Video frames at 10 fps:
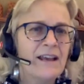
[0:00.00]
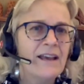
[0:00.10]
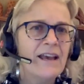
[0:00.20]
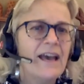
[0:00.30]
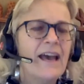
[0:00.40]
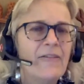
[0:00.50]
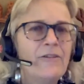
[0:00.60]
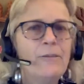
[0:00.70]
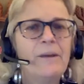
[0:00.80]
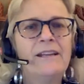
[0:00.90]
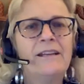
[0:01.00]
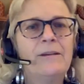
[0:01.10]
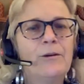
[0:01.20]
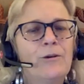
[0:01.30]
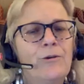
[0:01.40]

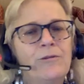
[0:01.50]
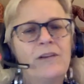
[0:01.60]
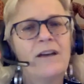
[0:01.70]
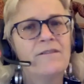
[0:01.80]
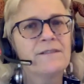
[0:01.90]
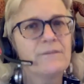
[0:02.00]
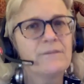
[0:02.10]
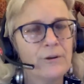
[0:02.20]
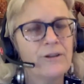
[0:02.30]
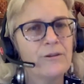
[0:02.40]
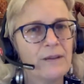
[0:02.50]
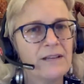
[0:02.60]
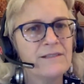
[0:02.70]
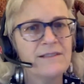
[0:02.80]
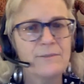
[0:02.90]
"Everybody who loves Lord of the
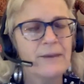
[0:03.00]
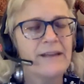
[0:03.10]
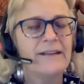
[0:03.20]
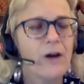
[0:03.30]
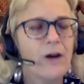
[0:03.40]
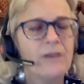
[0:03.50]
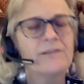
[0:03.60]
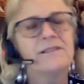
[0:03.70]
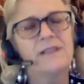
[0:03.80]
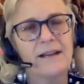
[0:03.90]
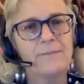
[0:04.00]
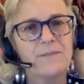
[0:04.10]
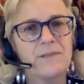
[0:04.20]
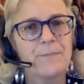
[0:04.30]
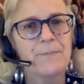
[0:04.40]
Rings has read it all the
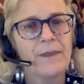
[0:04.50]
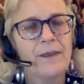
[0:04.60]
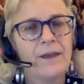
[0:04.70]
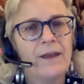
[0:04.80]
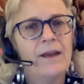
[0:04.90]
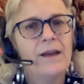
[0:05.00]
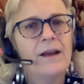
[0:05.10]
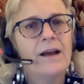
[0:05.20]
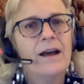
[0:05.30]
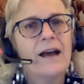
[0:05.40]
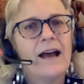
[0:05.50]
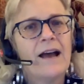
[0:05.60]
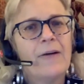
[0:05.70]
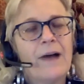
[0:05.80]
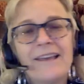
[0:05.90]
times."
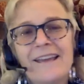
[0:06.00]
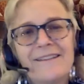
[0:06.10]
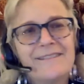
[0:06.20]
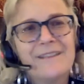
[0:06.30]
I can't sell them